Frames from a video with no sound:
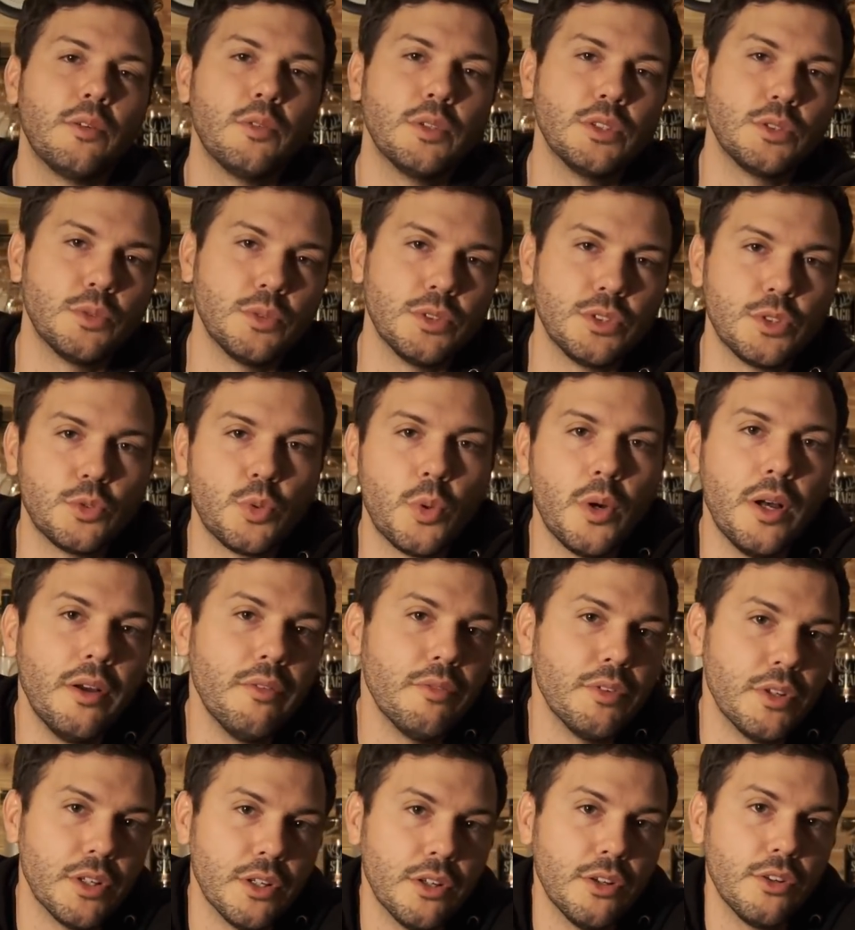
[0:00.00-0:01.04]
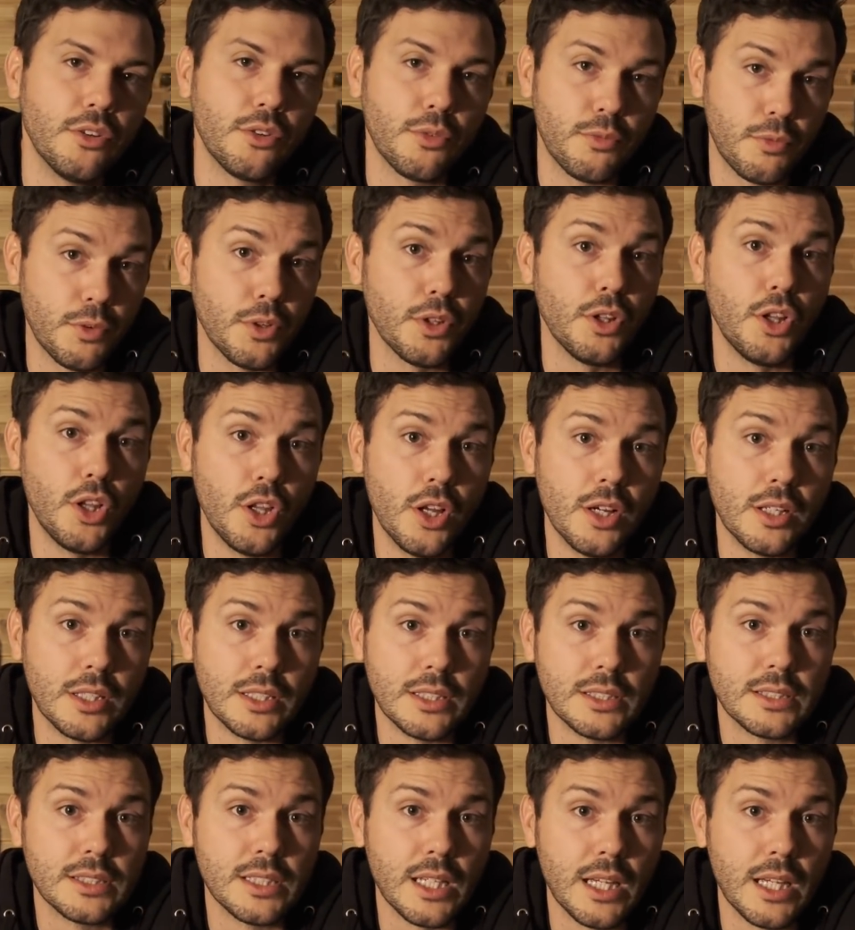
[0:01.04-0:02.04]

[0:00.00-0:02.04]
which was 12 years for the longest